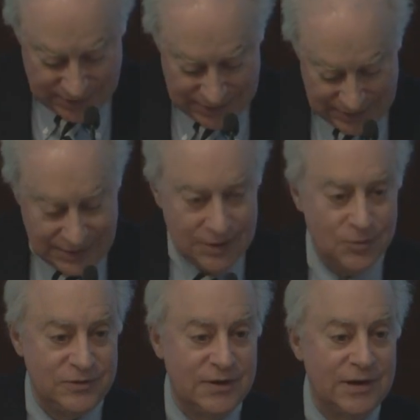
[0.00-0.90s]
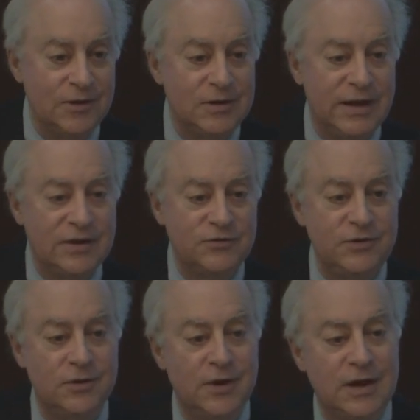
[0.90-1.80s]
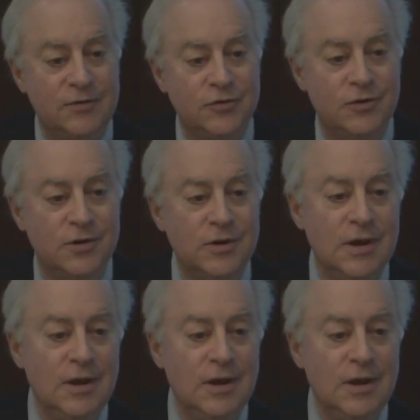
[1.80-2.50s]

and he retired last year after